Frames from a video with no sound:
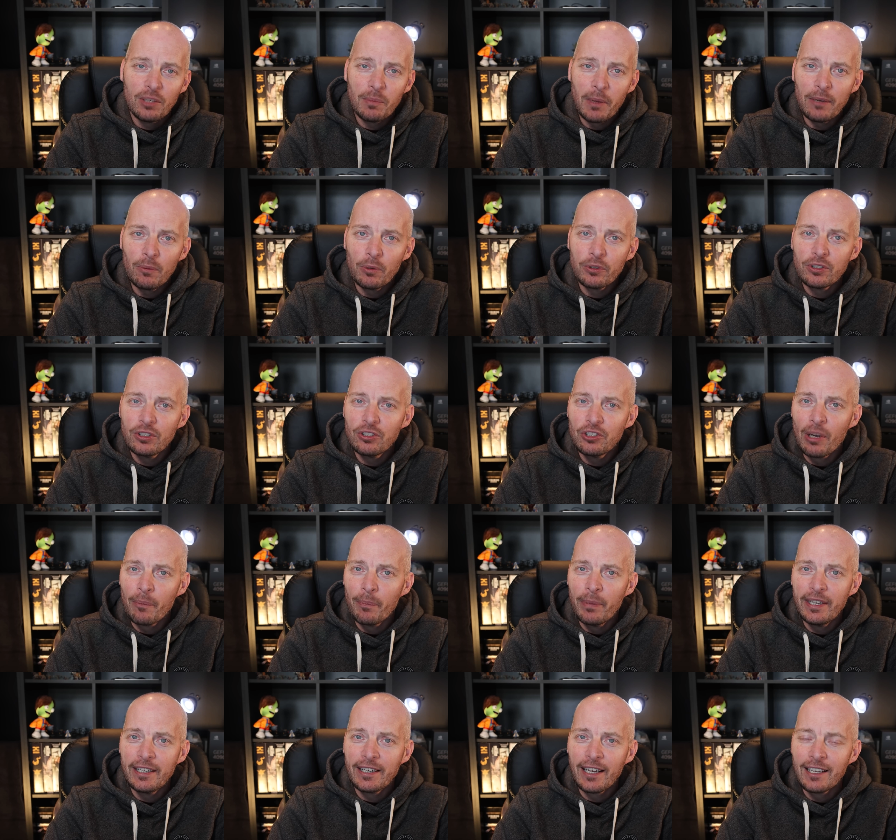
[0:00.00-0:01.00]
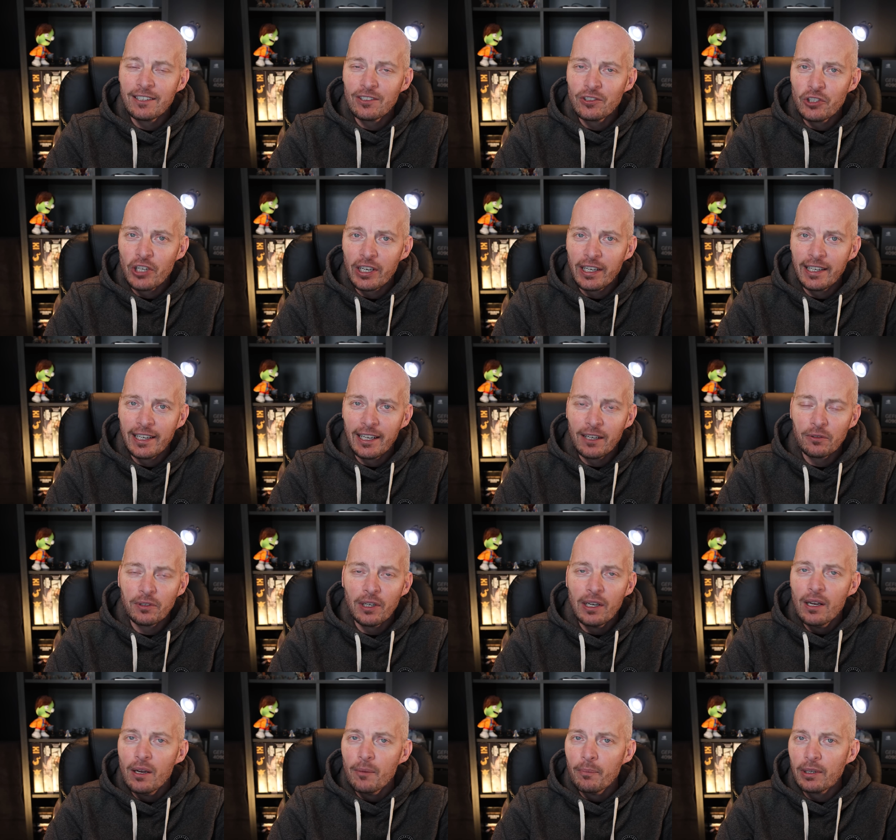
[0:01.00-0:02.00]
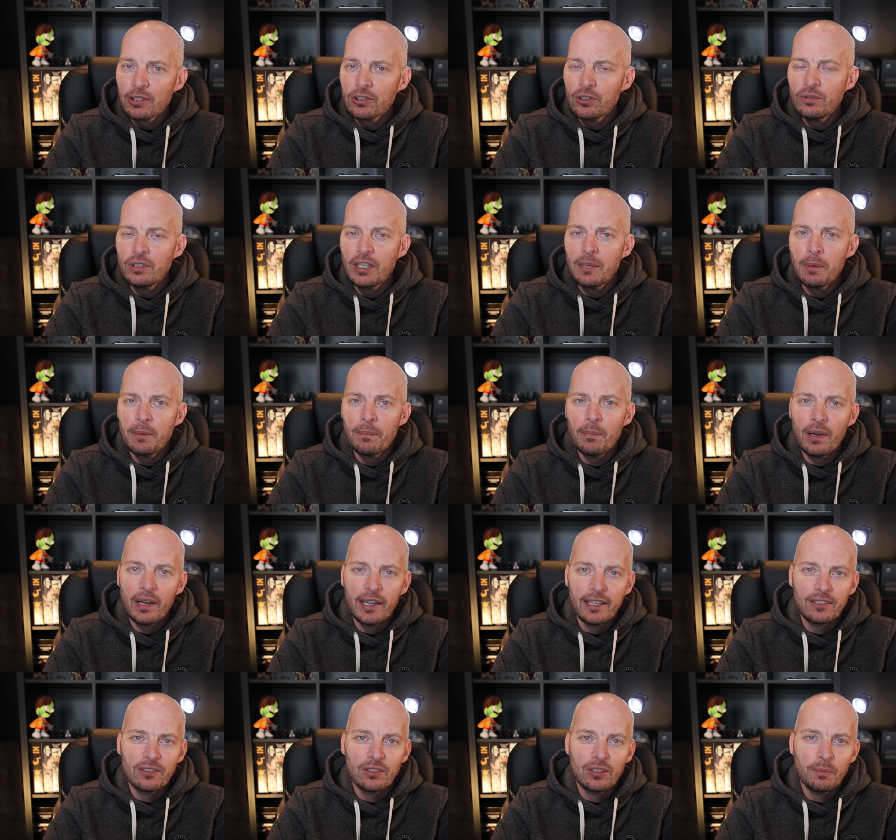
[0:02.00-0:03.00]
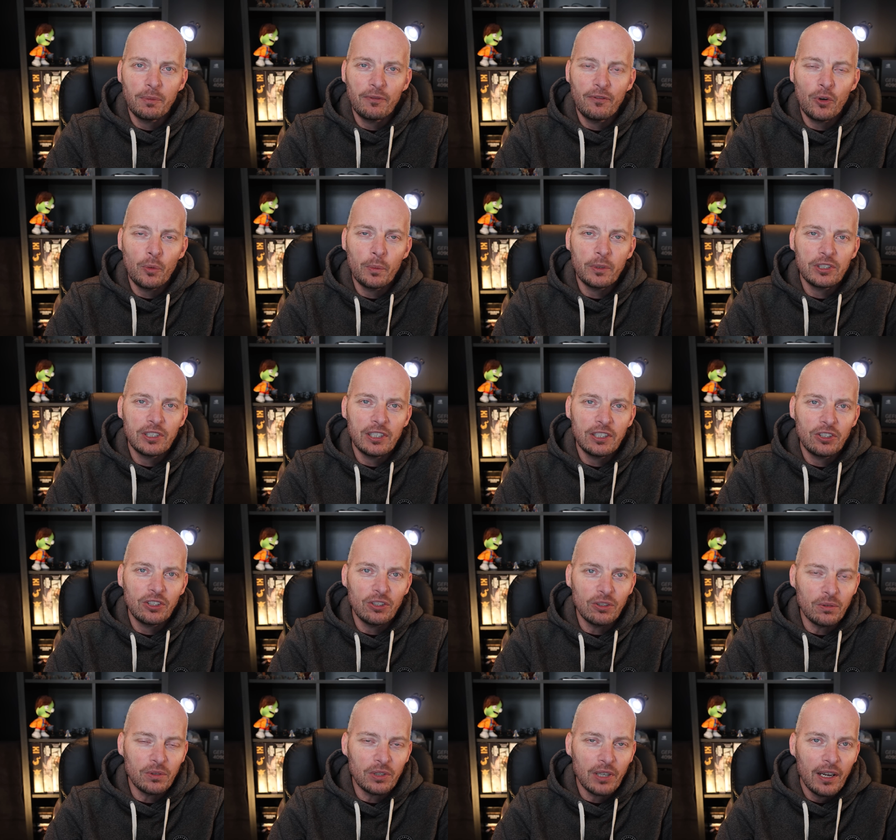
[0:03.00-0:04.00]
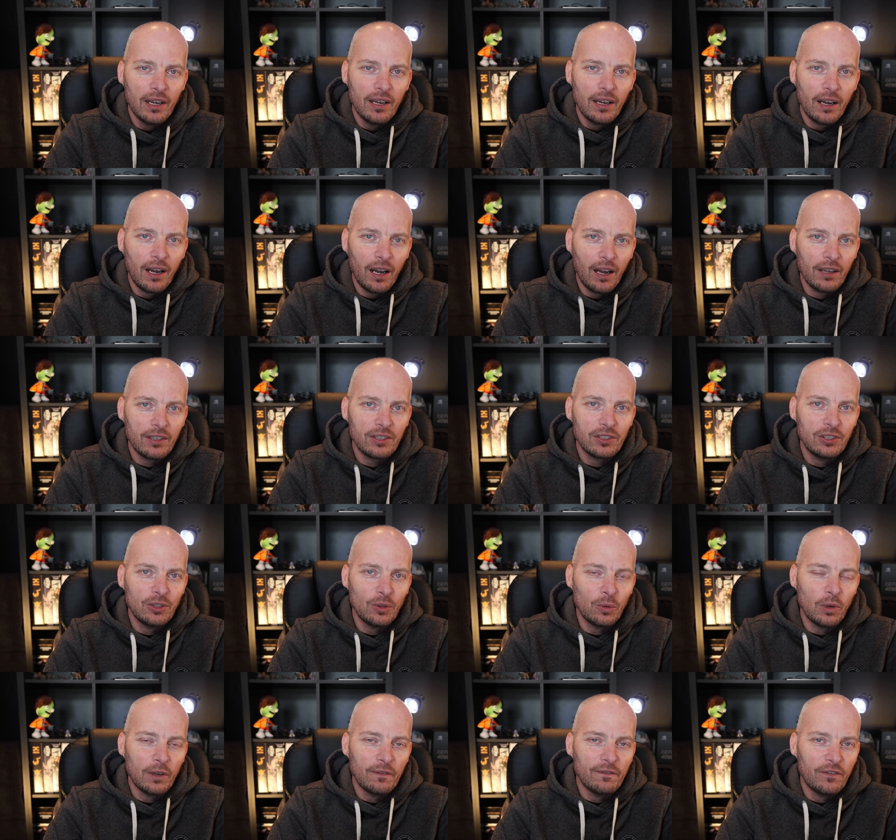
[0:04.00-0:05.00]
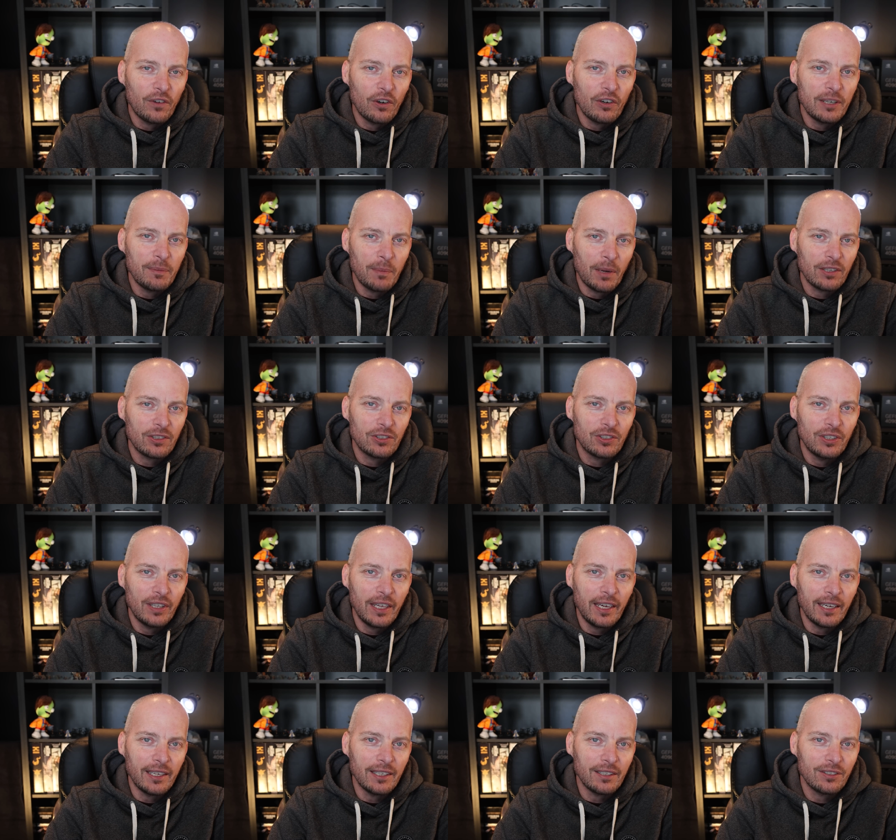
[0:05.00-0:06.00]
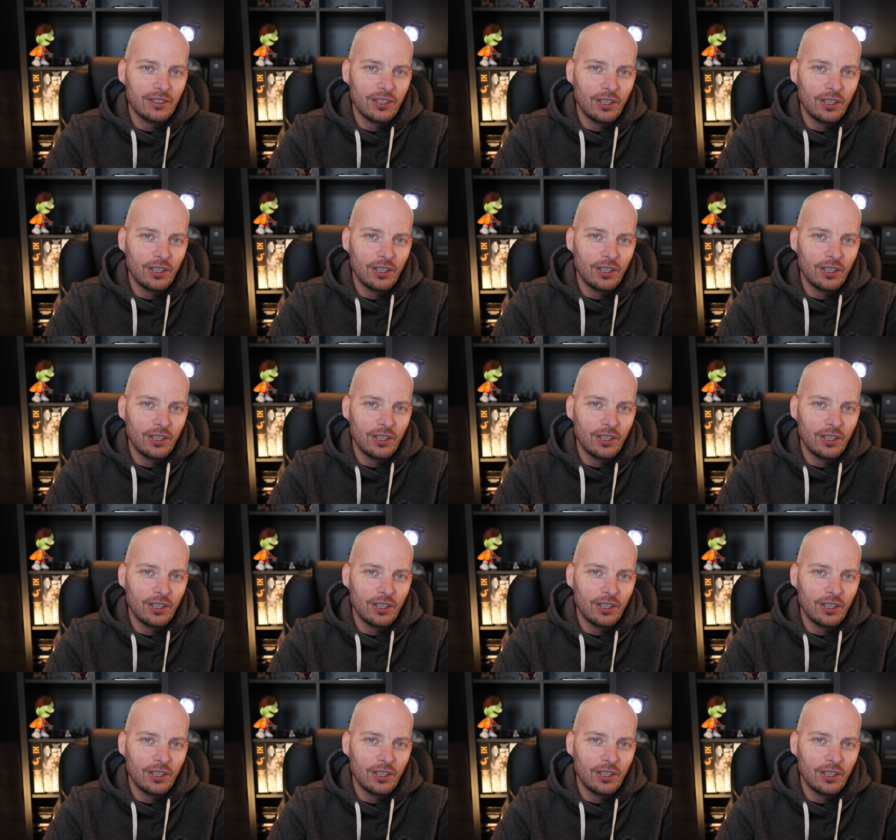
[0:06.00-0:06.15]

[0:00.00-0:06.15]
You may want to jump in and check it out, but do keep in mind the performance issues are still very much there.